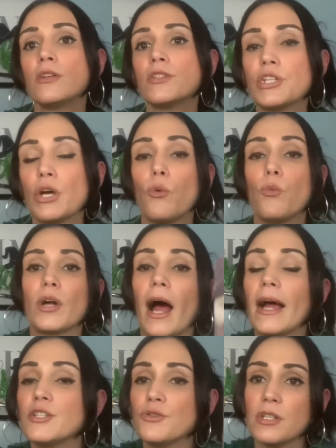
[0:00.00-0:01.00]
So would
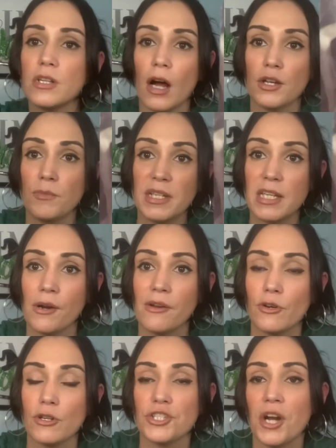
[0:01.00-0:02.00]
I do the documentary
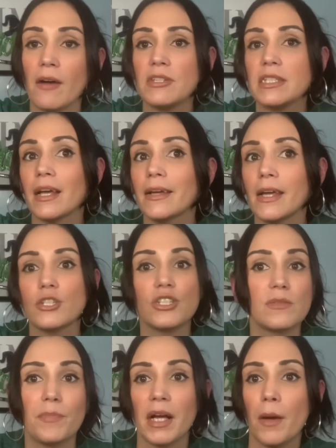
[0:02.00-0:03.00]
version? Obviously, I can't
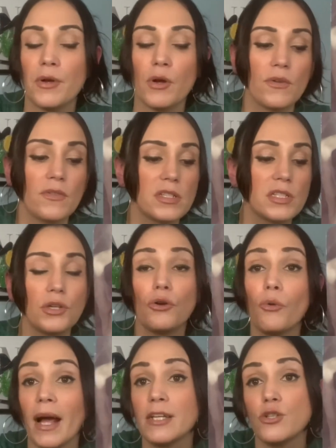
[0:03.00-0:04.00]
just pick up and go to the
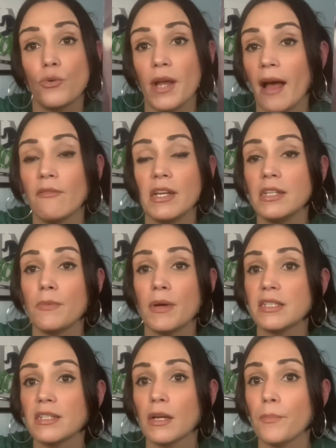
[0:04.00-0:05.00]
zoo. I don't have any
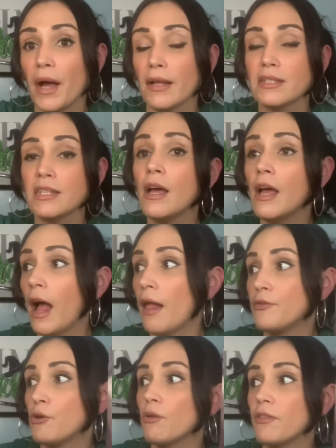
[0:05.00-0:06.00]
domestic pets. And
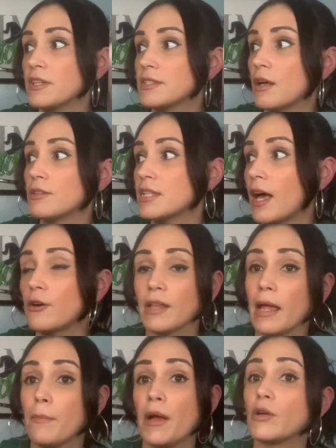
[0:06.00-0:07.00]
the only things outside are
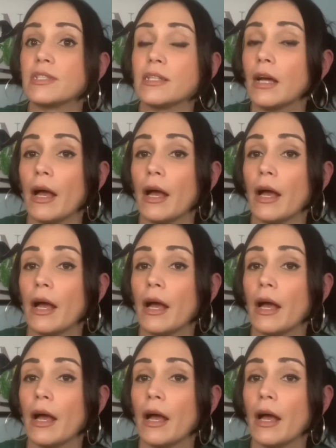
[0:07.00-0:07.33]
like bears and